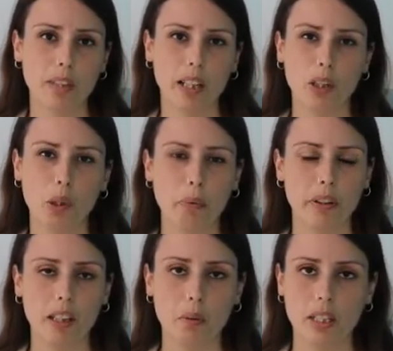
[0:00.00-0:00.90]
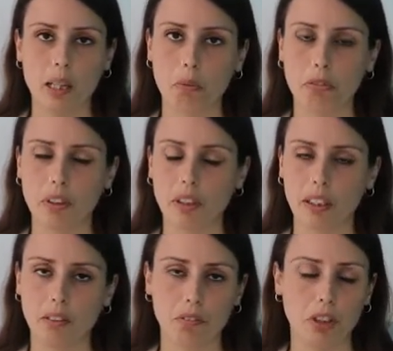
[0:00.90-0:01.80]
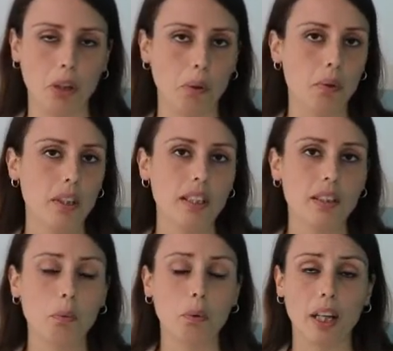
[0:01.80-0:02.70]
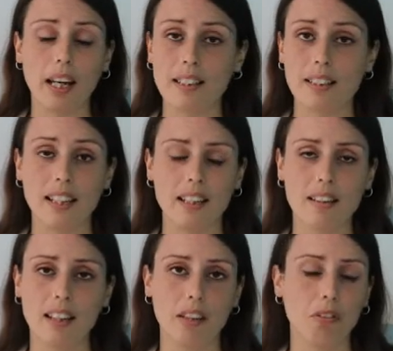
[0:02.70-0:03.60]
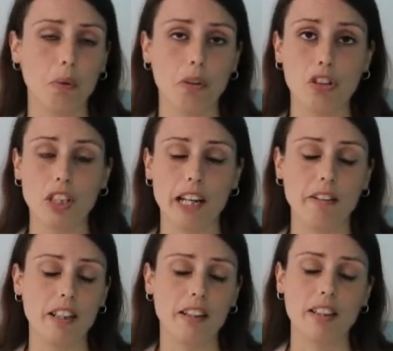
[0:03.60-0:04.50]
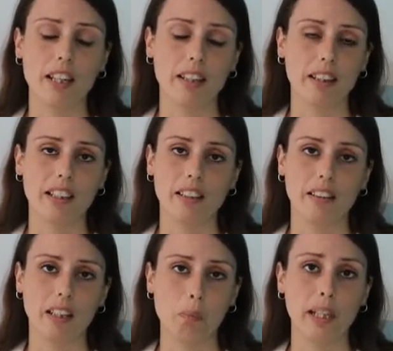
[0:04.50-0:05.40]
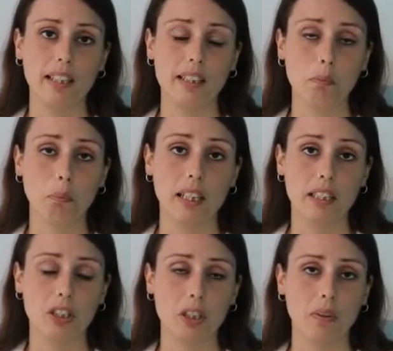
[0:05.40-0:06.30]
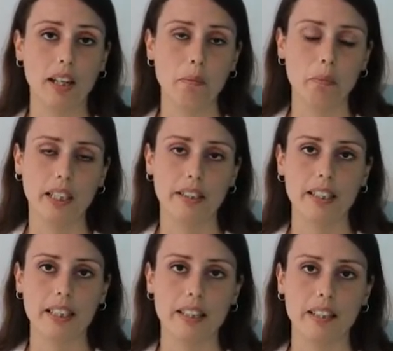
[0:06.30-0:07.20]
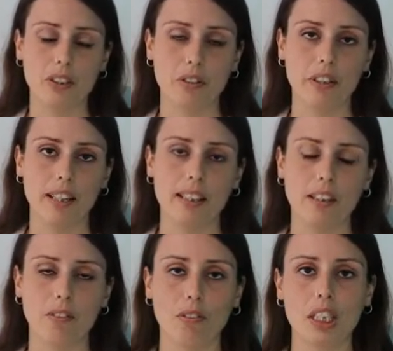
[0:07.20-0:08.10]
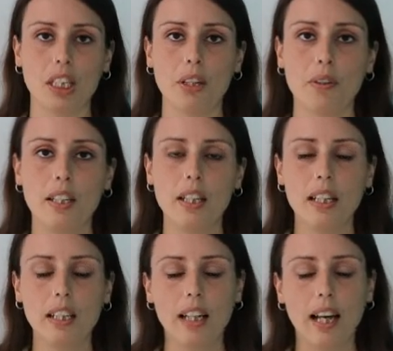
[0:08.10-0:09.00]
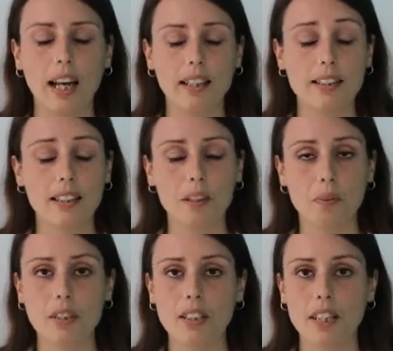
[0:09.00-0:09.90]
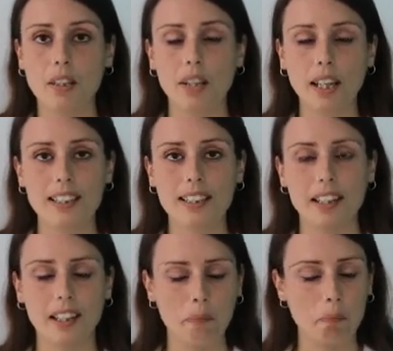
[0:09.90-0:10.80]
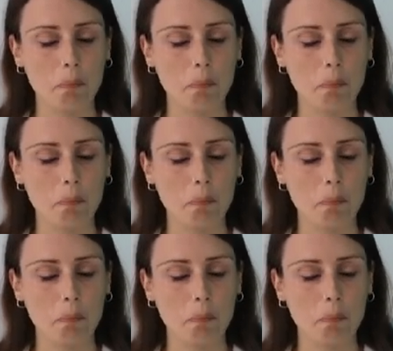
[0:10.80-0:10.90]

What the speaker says: I hope that was helpful. If you want to ask anything, if you want to share anything, then please do that. My details are at the end of the video. And I will see you next time.